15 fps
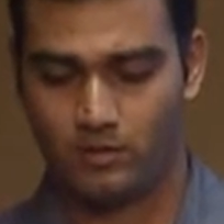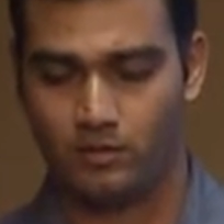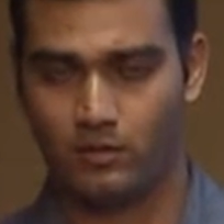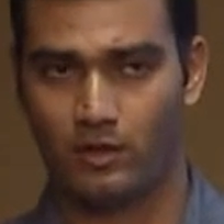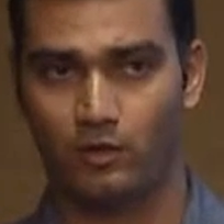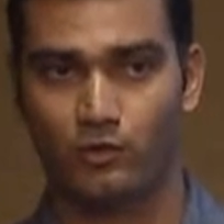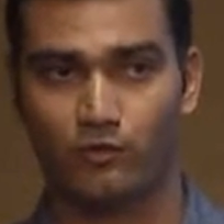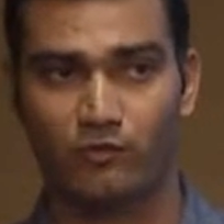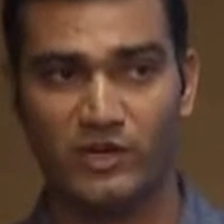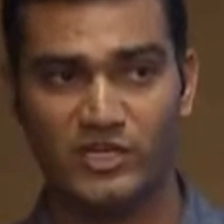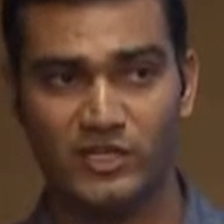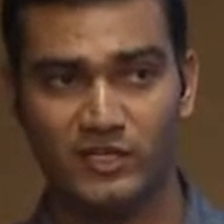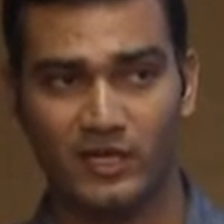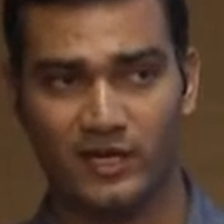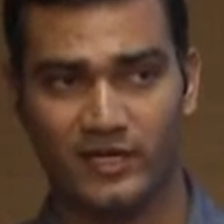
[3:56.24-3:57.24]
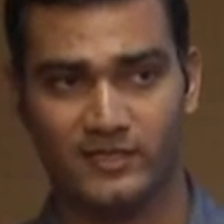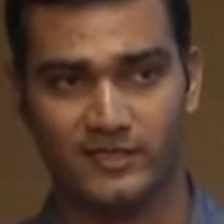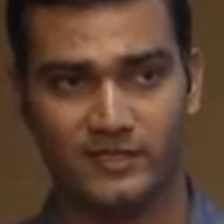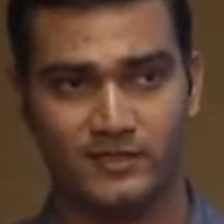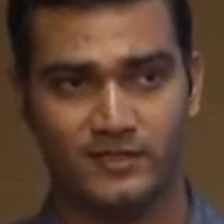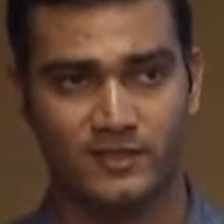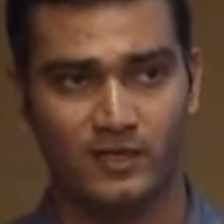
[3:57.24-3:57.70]
Now the question
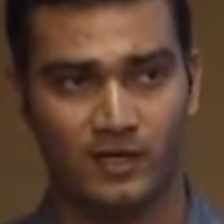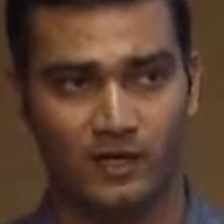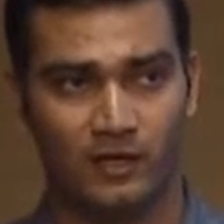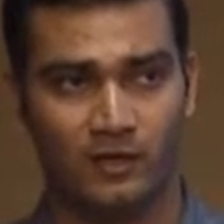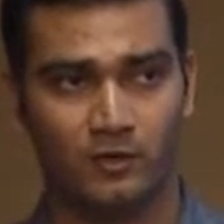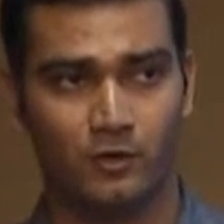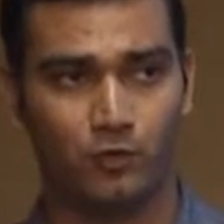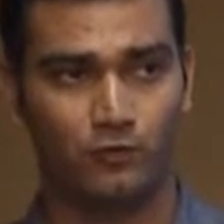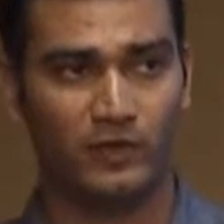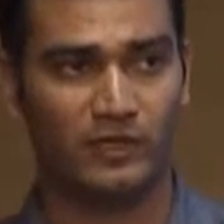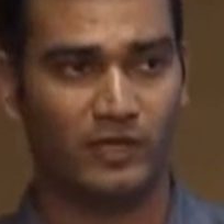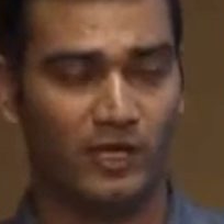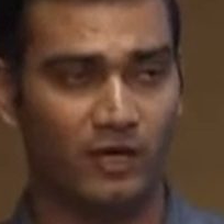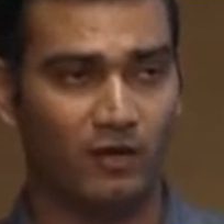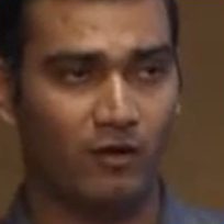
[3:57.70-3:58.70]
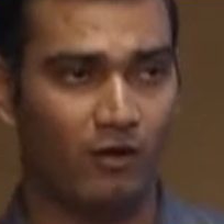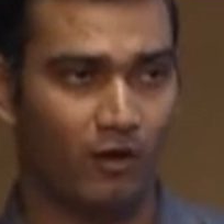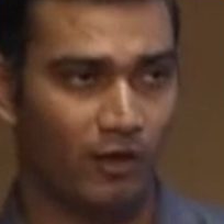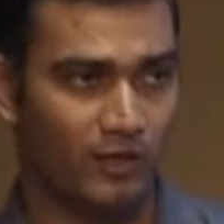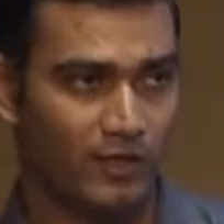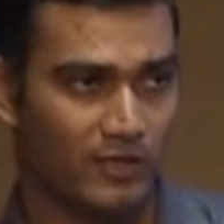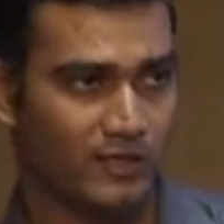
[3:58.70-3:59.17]
arises, do we think
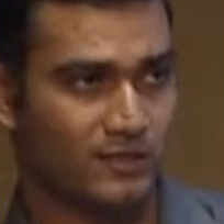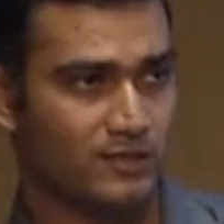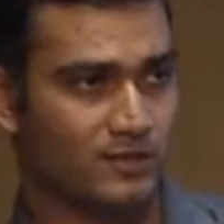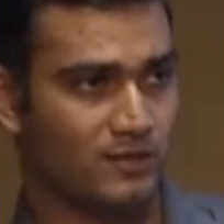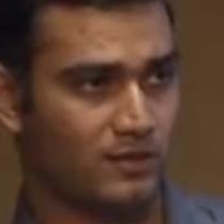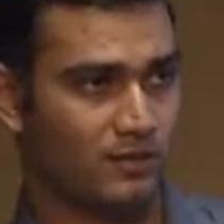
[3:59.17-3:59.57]
all these